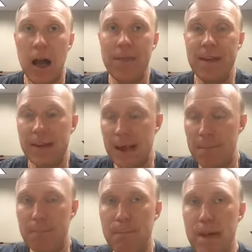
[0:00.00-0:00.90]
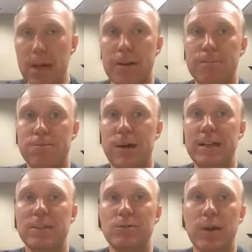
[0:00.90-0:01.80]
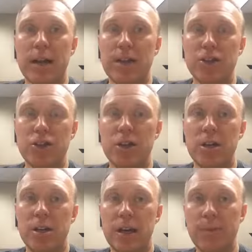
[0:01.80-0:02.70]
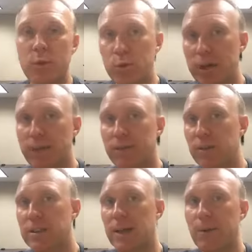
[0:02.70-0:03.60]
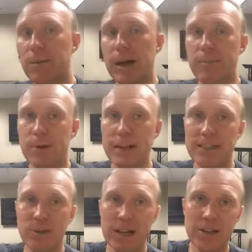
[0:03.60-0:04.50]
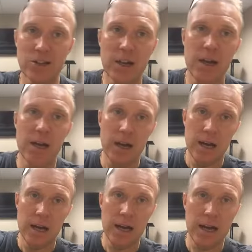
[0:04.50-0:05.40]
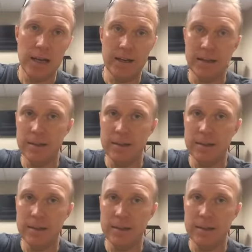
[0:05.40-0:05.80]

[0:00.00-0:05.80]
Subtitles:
And then that middle price range, in between the first-time homebuyer price range and,